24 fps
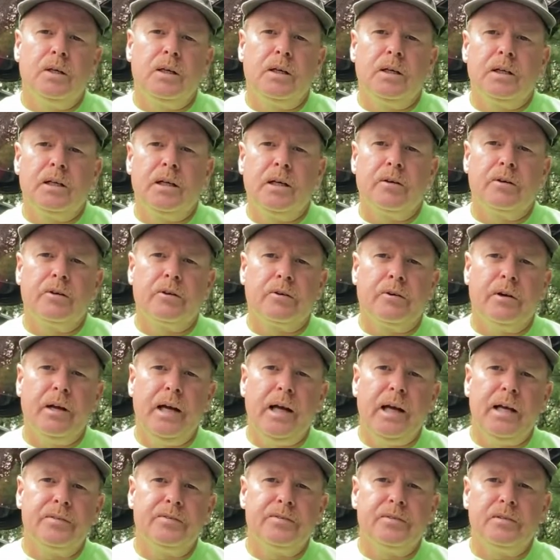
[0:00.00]
cut her
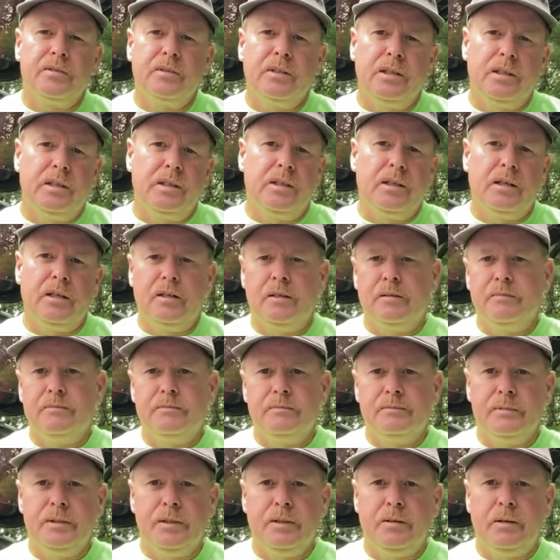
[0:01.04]
grass, and
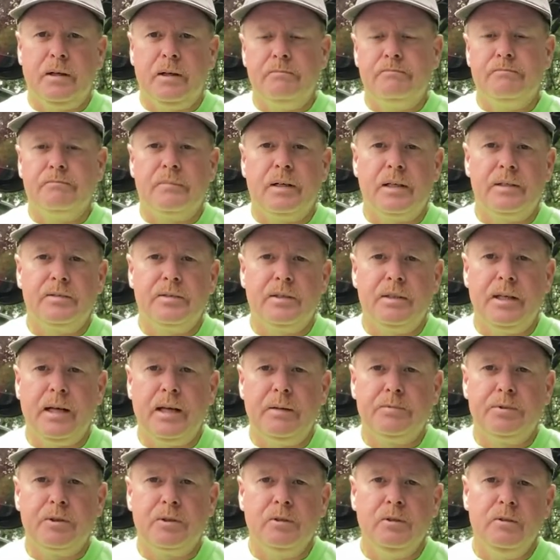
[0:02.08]
I said
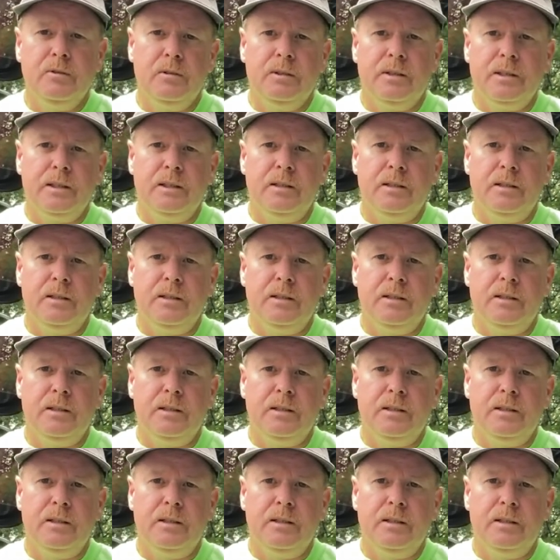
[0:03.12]
absolutely,